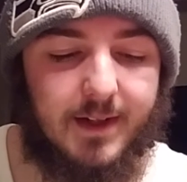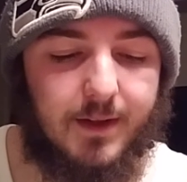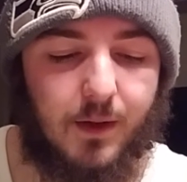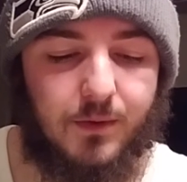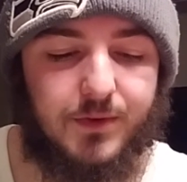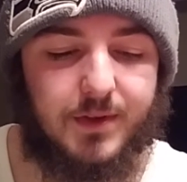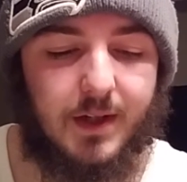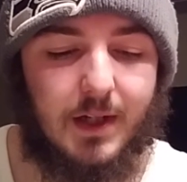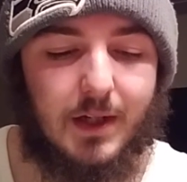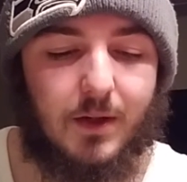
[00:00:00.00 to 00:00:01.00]
those
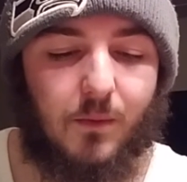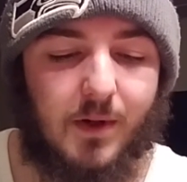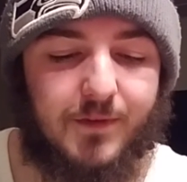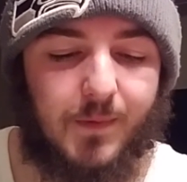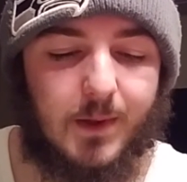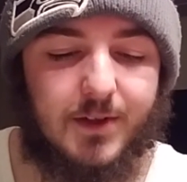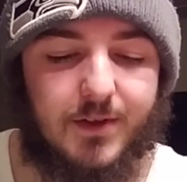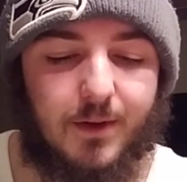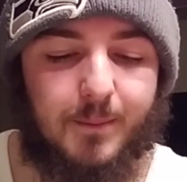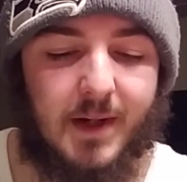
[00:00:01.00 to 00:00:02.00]
which
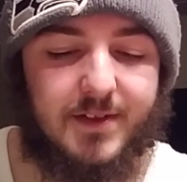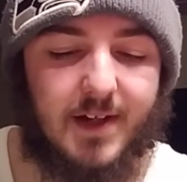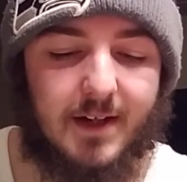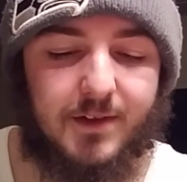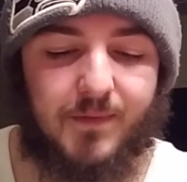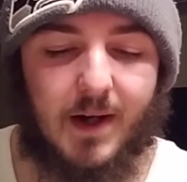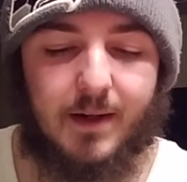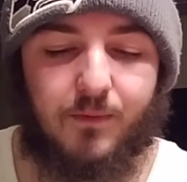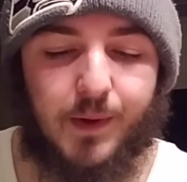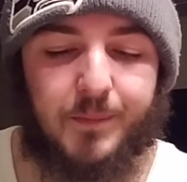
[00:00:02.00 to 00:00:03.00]
furniture may satisfy.
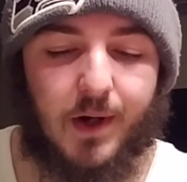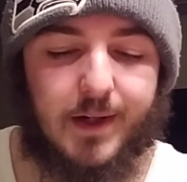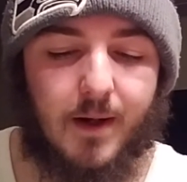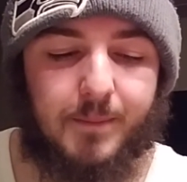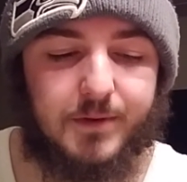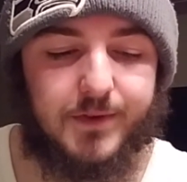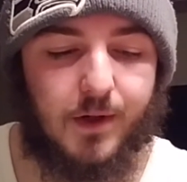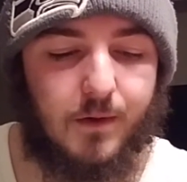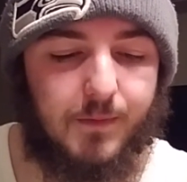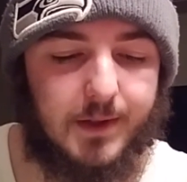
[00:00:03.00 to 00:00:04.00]
If we break up a
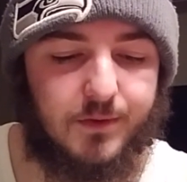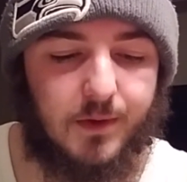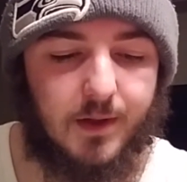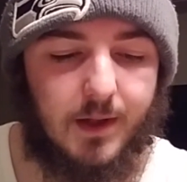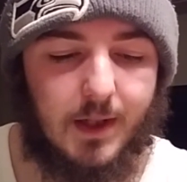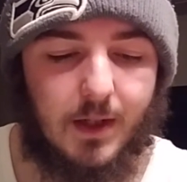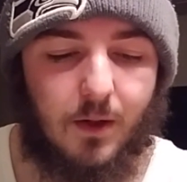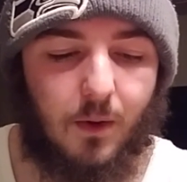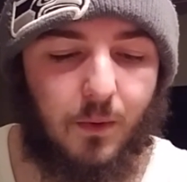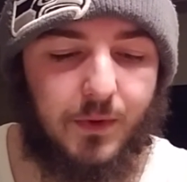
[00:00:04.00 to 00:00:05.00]
stove into
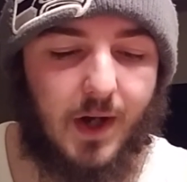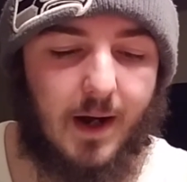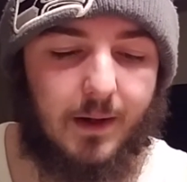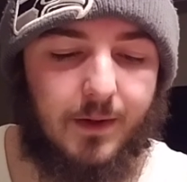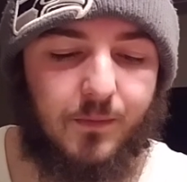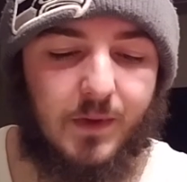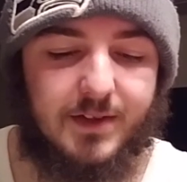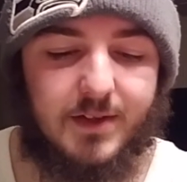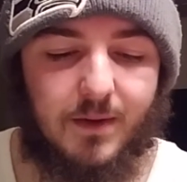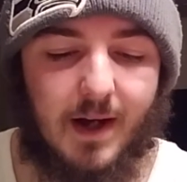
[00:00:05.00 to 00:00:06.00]
old iron, we
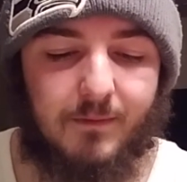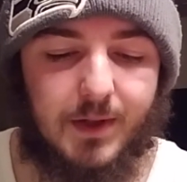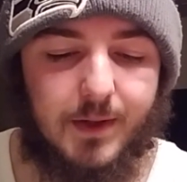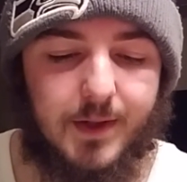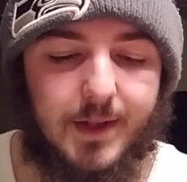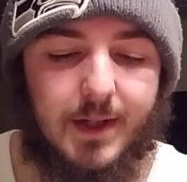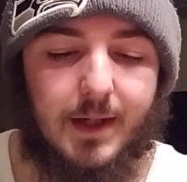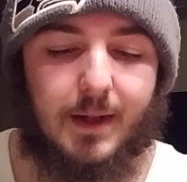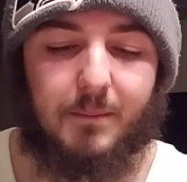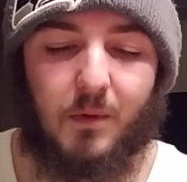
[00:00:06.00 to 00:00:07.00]
still have a good,
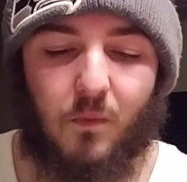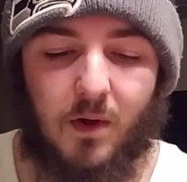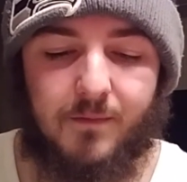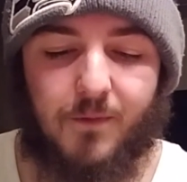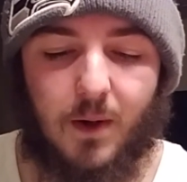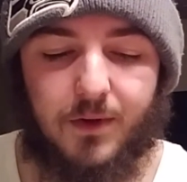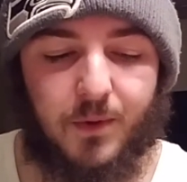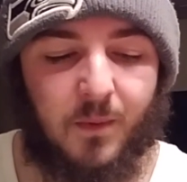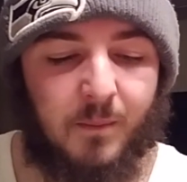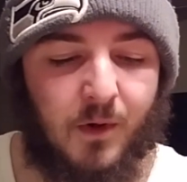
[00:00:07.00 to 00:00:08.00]
but one farther
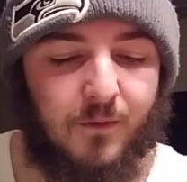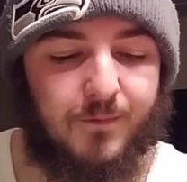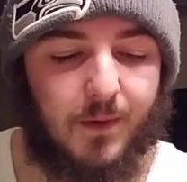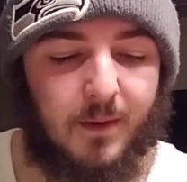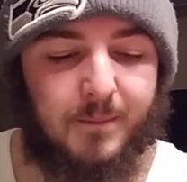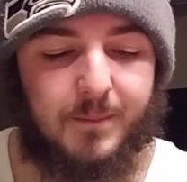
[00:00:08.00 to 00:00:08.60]
removed from